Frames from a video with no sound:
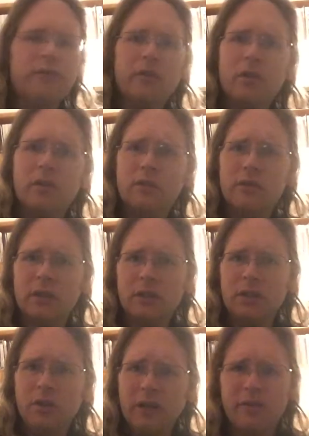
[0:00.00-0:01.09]
so that uh,
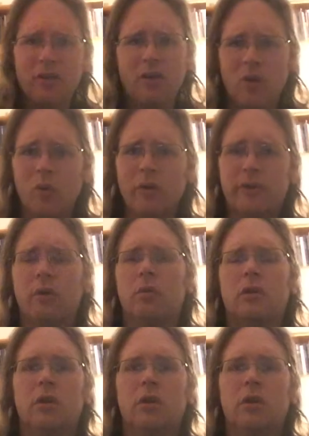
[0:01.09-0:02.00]
you guys can know what's going